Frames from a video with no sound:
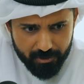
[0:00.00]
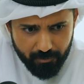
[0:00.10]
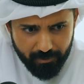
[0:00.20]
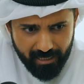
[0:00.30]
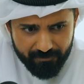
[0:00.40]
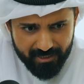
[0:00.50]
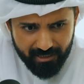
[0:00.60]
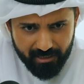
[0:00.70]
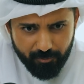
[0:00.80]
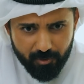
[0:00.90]
So we have
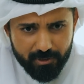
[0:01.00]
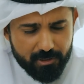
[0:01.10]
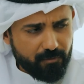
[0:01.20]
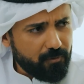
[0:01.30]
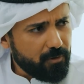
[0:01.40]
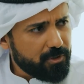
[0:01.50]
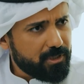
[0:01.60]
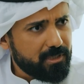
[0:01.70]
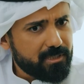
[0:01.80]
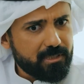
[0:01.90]
seen the process of
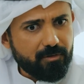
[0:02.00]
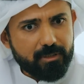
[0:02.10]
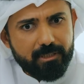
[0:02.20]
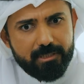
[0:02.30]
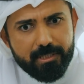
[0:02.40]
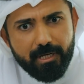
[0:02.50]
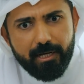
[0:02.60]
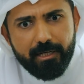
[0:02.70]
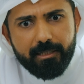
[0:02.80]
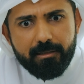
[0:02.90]
launches, the
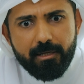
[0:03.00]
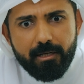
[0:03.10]
design,